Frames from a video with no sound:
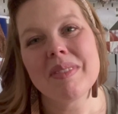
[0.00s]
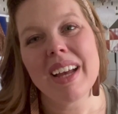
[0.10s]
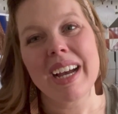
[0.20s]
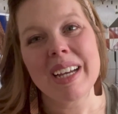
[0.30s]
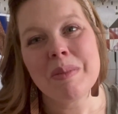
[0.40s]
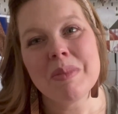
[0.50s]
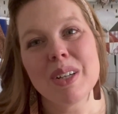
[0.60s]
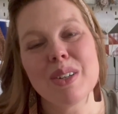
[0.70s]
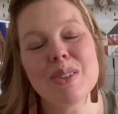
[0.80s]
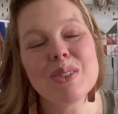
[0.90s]
I'm
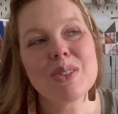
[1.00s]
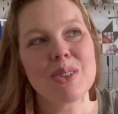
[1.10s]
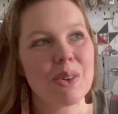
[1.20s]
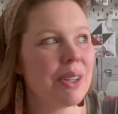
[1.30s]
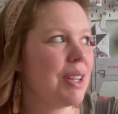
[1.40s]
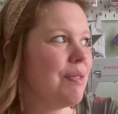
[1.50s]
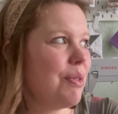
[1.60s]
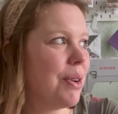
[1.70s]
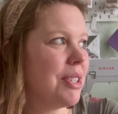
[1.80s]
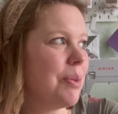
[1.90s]
so looking
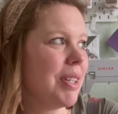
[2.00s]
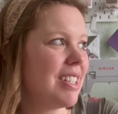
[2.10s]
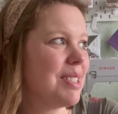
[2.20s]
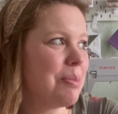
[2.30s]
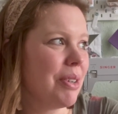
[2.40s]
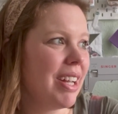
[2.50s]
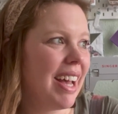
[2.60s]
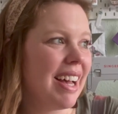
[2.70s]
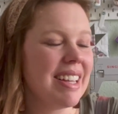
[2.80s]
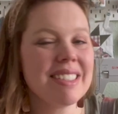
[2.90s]
forward to what this spring
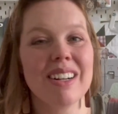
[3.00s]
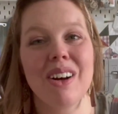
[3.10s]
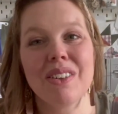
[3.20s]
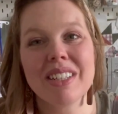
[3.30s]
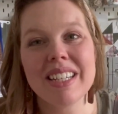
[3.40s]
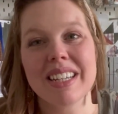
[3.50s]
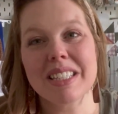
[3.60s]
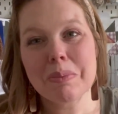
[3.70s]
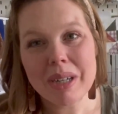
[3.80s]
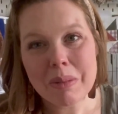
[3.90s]
has and all the
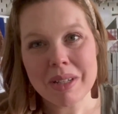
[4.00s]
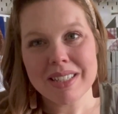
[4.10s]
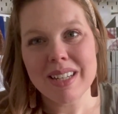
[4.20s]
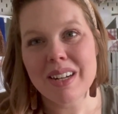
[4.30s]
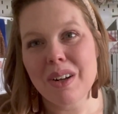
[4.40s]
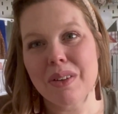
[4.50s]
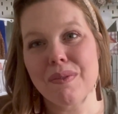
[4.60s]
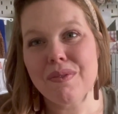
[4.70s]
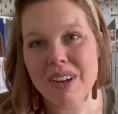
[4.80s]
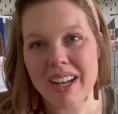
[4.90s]
experimenting and all the
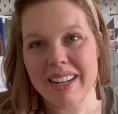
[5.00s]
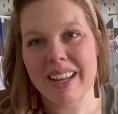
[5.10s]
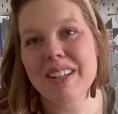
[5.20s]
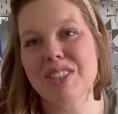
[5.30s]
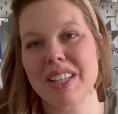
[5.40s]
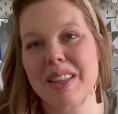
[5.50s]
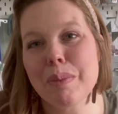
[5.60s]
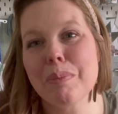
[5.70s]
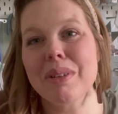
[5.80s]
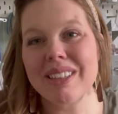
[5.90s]
fun and just like the
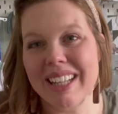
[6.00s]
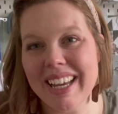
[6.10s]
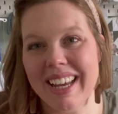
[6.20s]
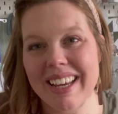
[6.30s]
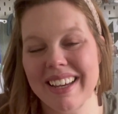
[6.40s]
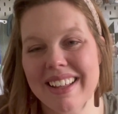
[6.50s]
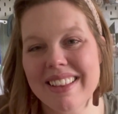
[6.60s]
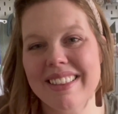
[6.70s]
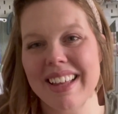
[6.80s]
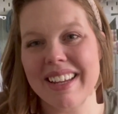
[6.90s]
play
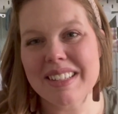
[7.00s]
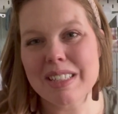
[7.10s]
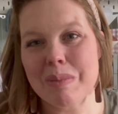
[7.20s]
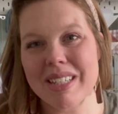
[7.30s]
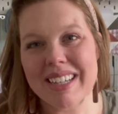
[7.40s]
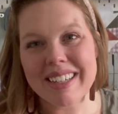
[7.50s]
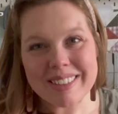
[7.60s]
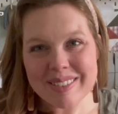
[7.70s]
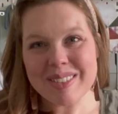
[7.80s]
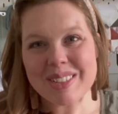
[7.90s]
that gets to be done.
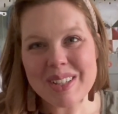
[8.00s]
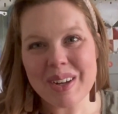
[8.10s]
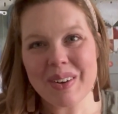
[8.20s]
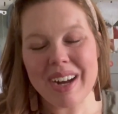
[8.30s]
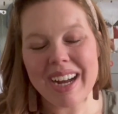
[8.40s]
So,